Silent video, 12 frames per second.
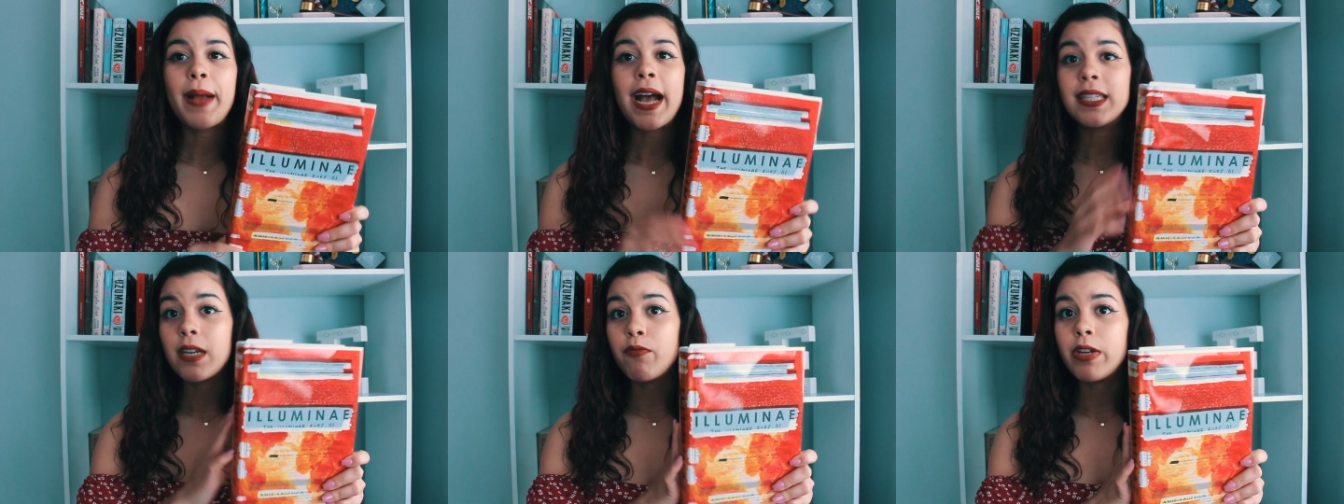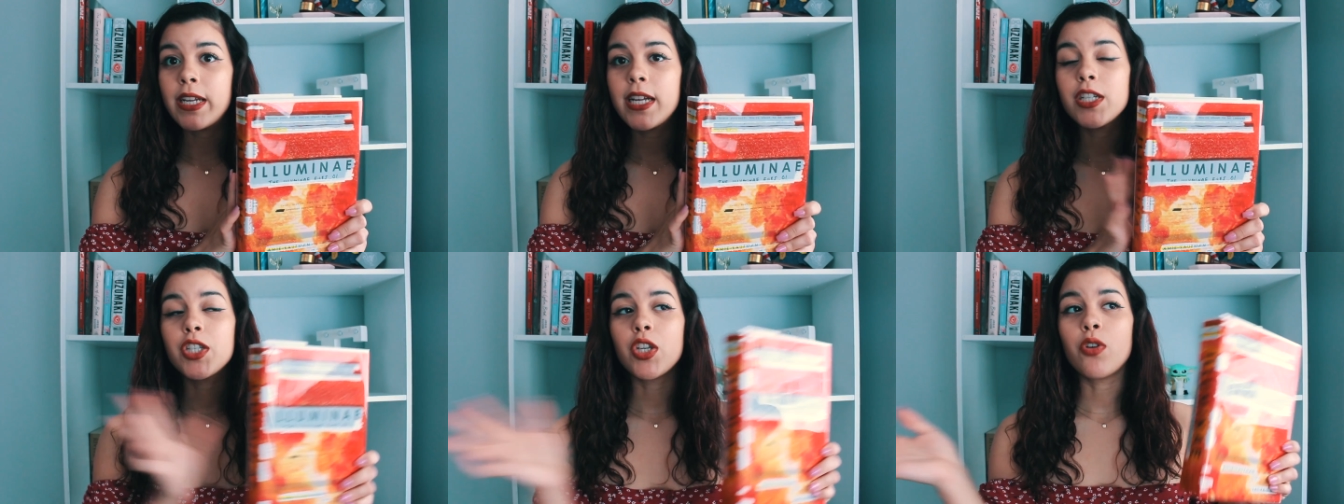as I read
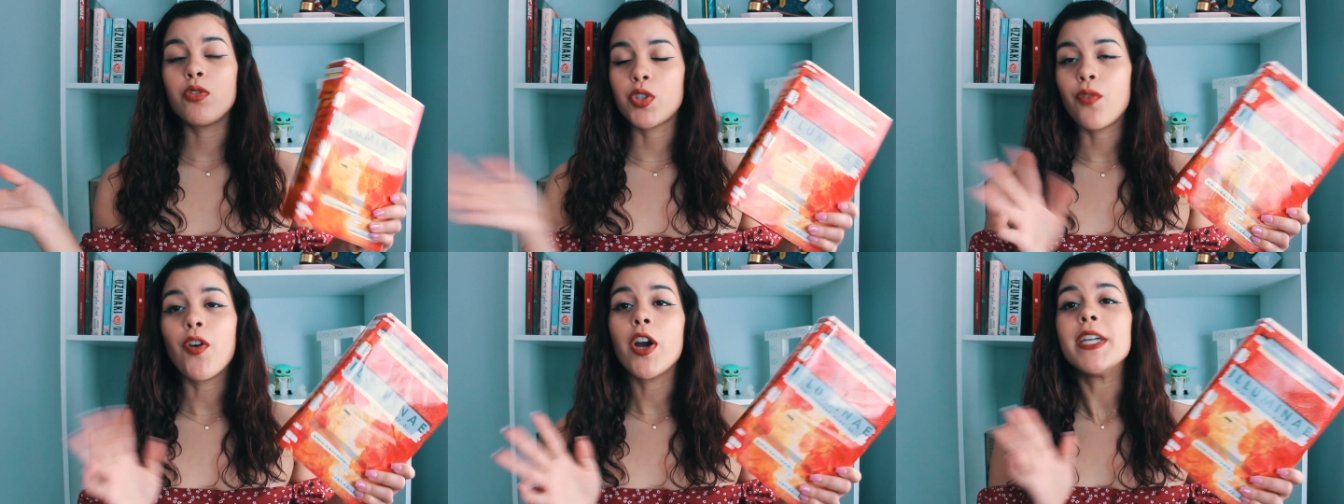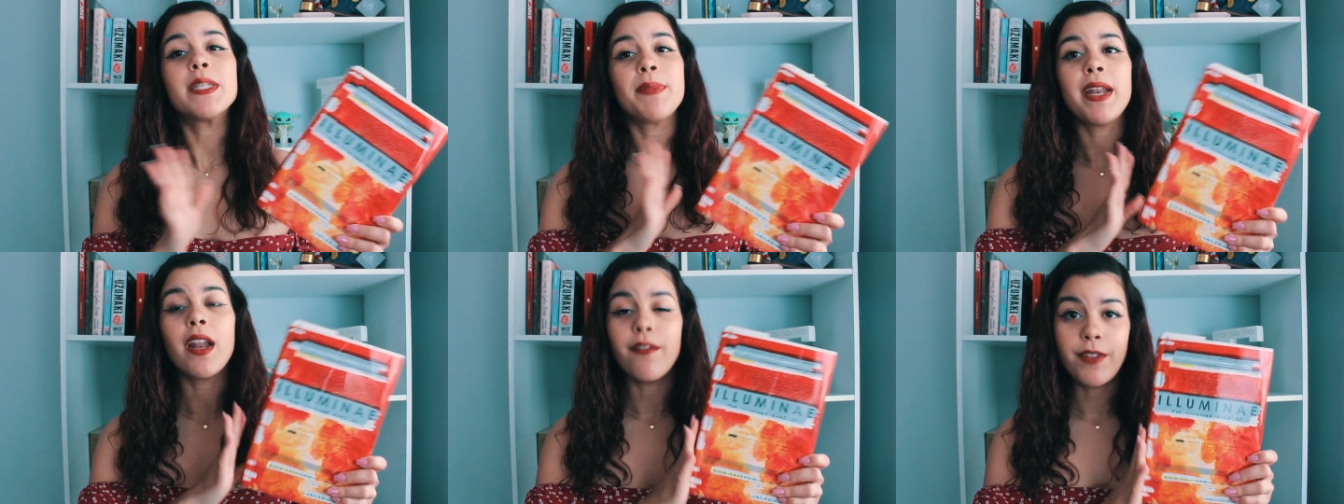it. So far it's
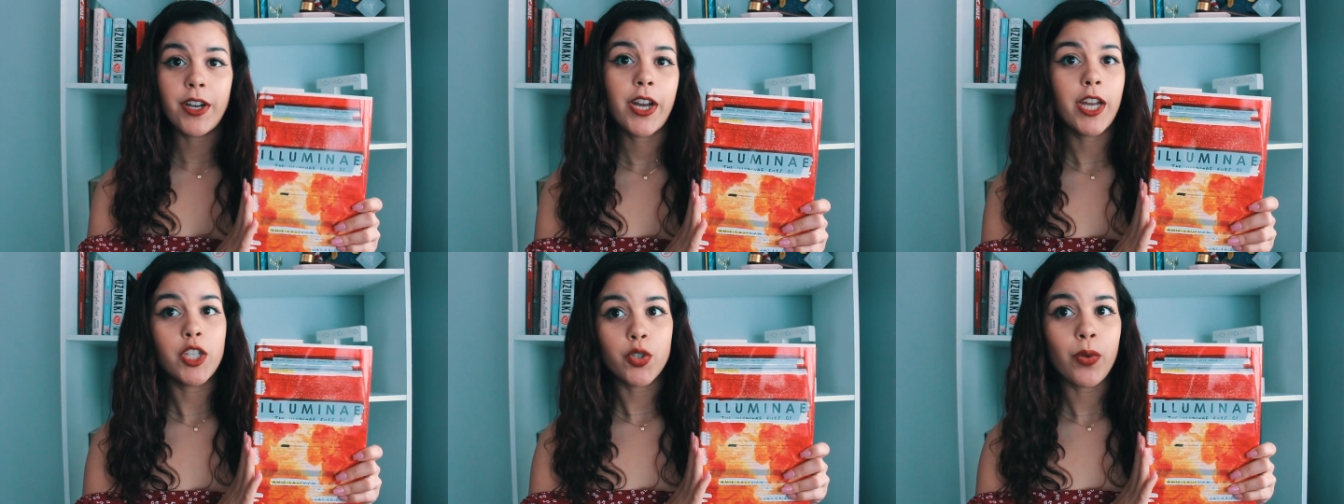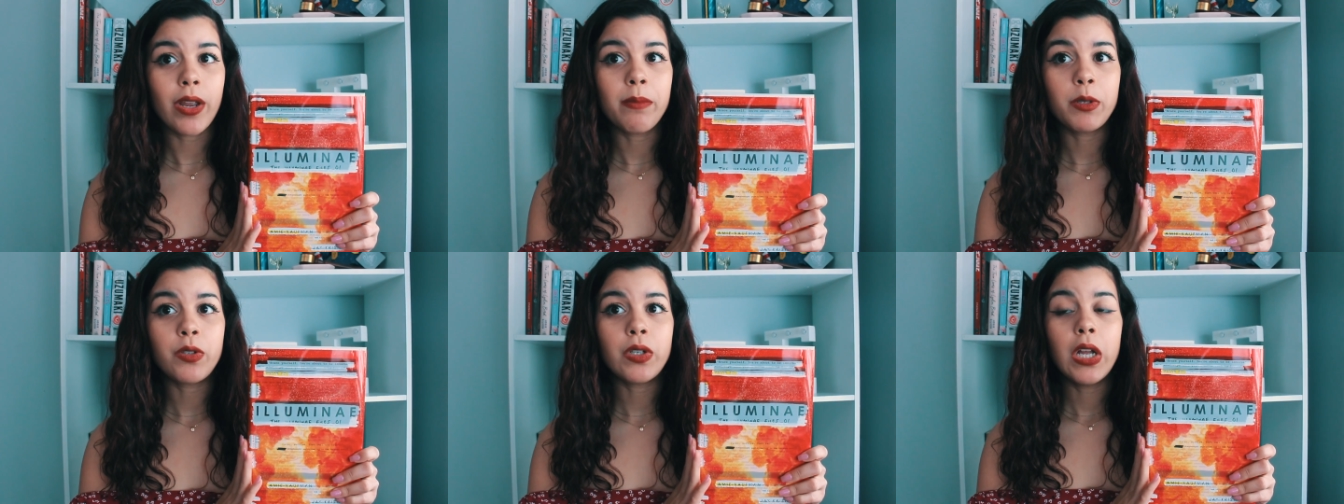been a very
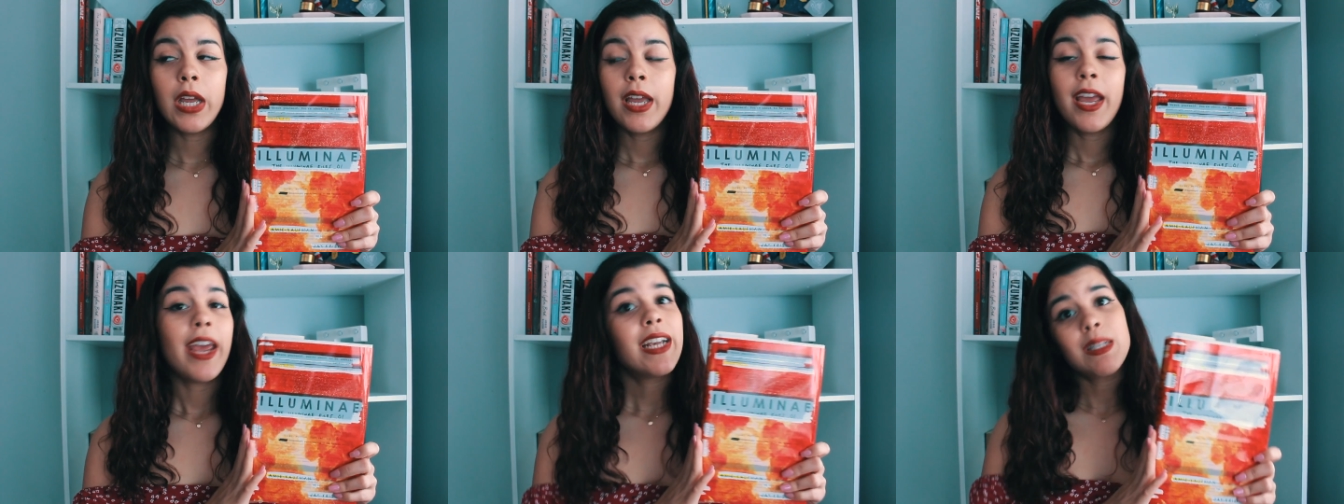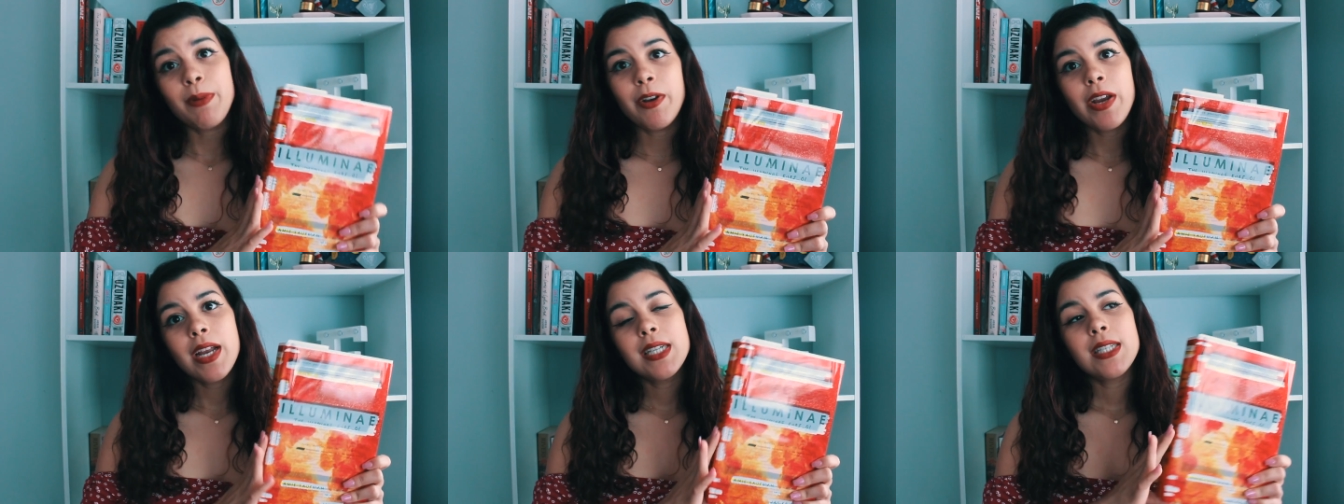enjoyable
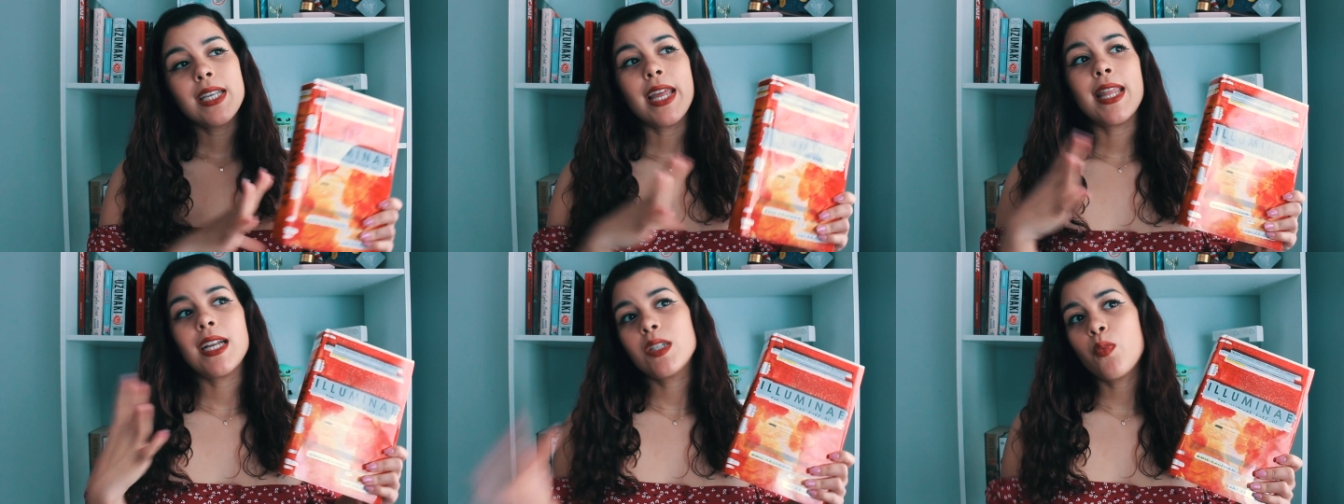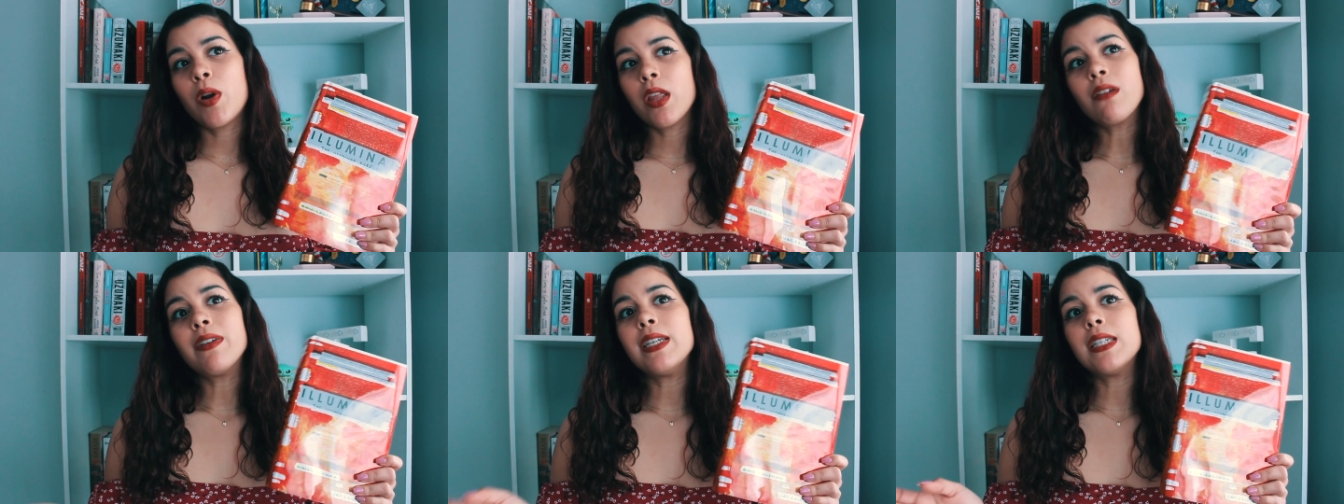experience, and that's one of
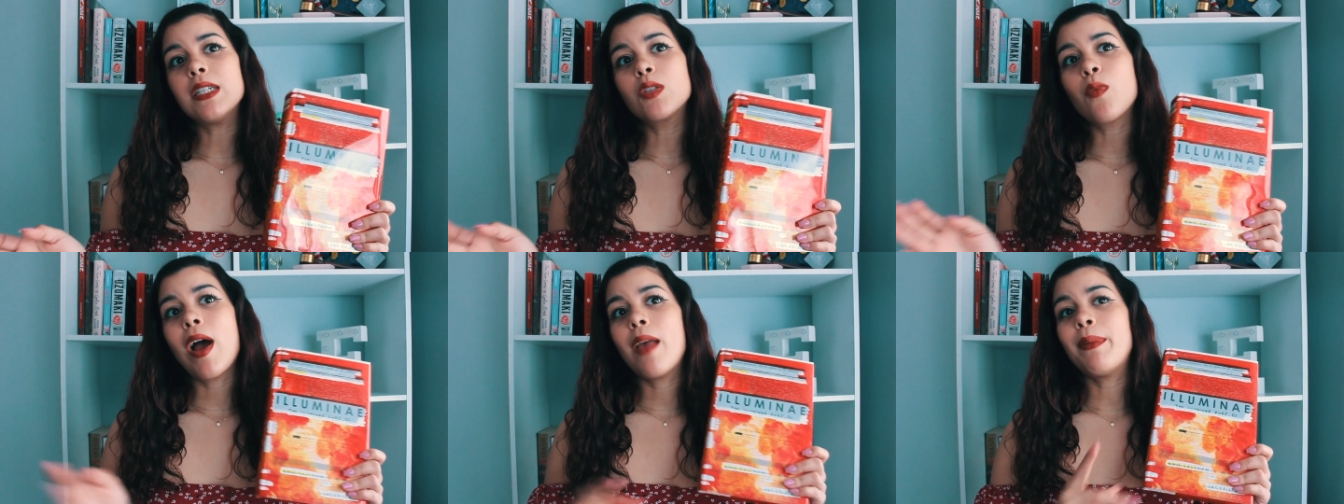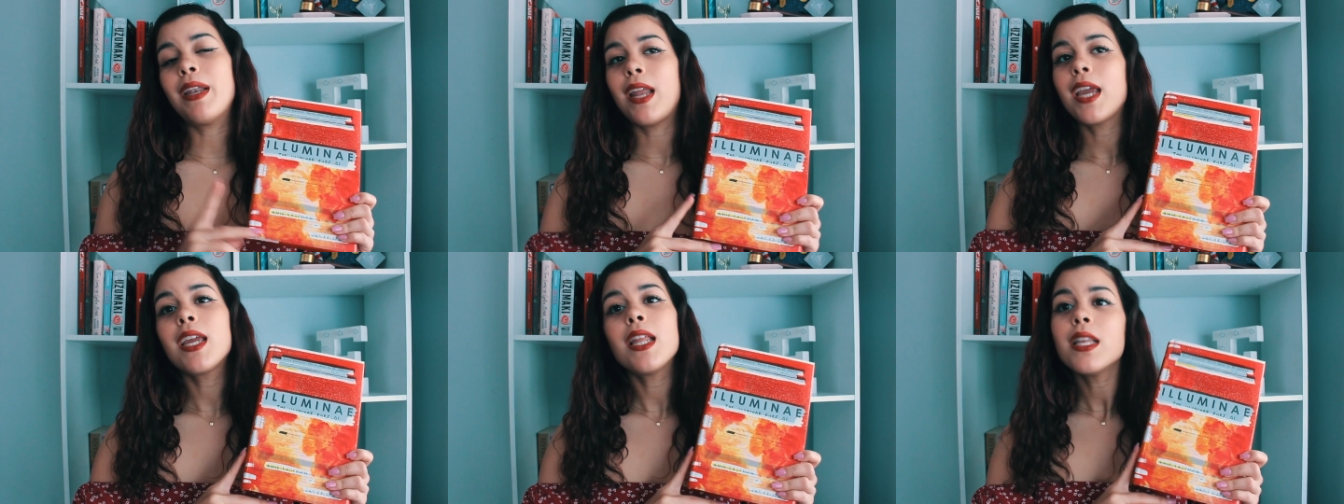the reasons why I've been
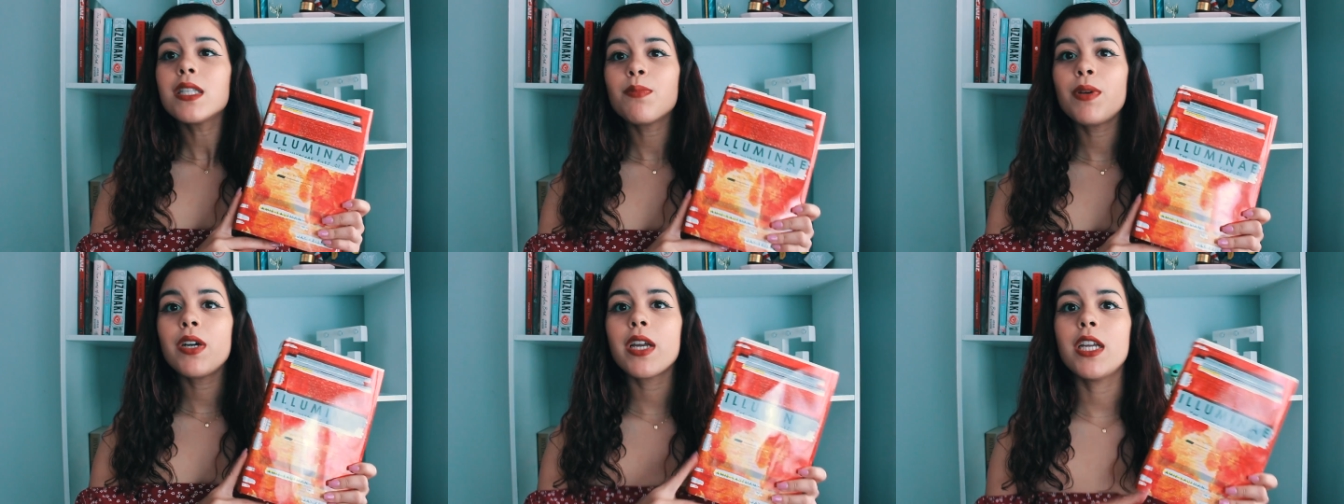liking this book,